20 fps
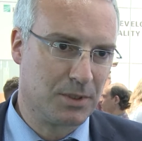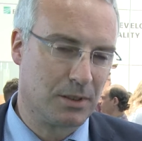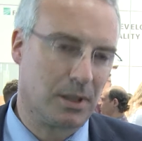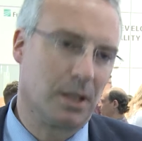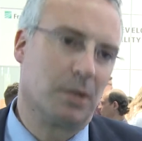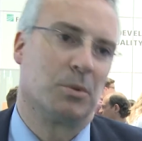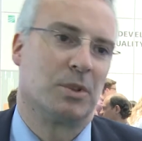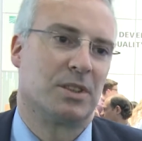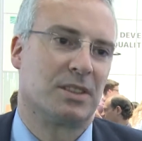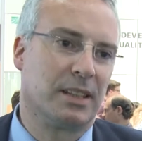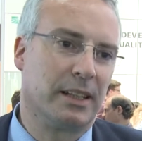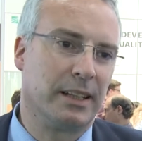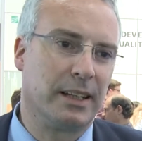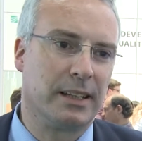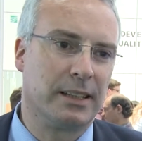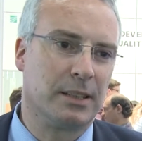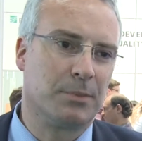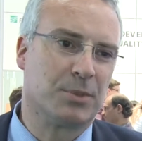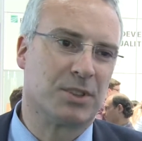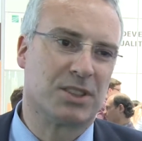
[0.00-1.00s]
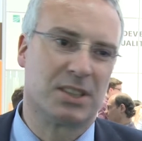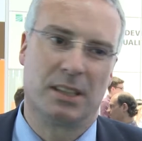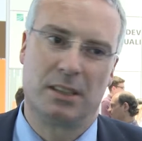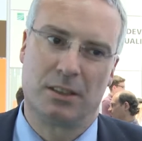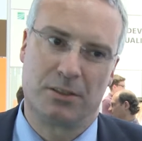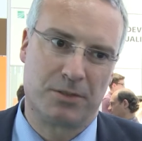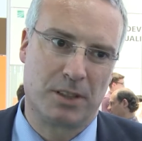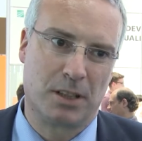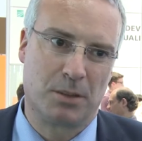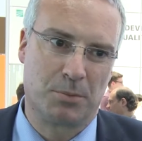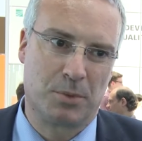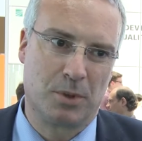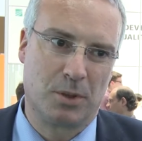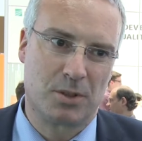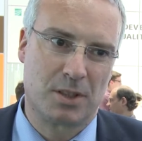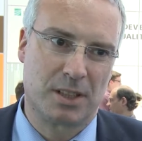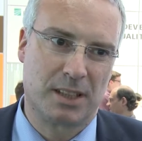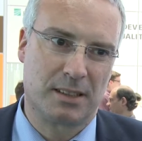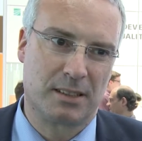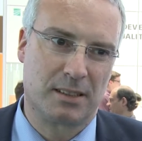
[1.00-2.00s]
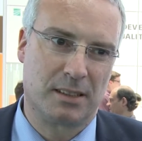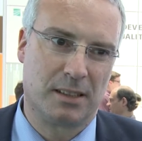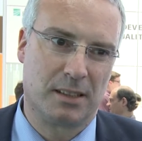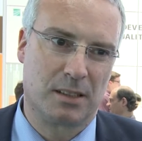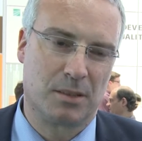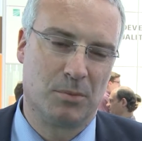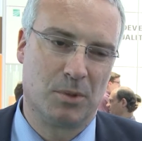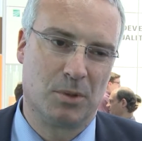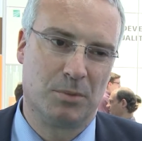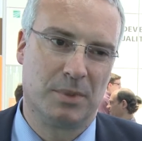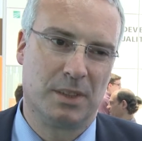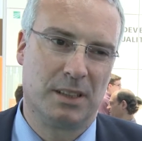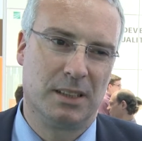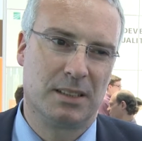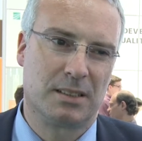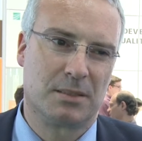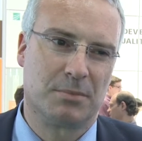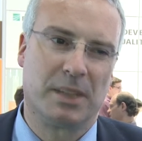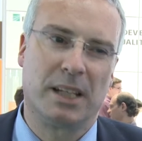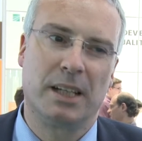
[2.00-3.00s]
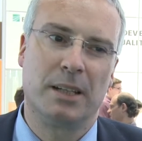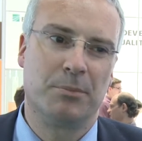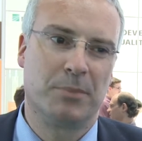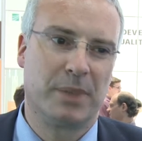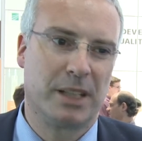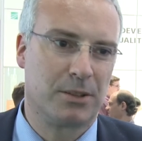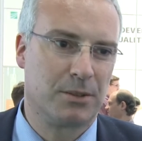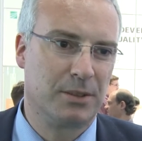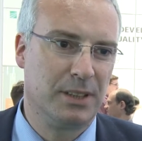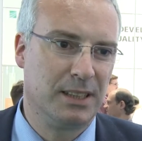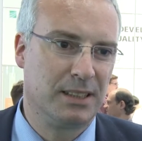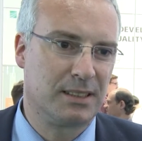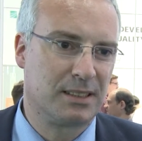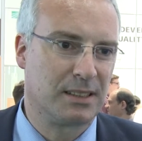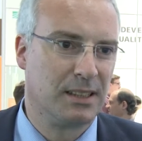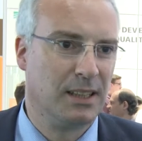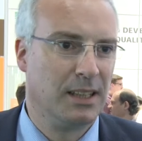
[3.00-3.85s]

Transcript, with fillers: So I would say 90% of our projects are at the moment lithium-ion batteries.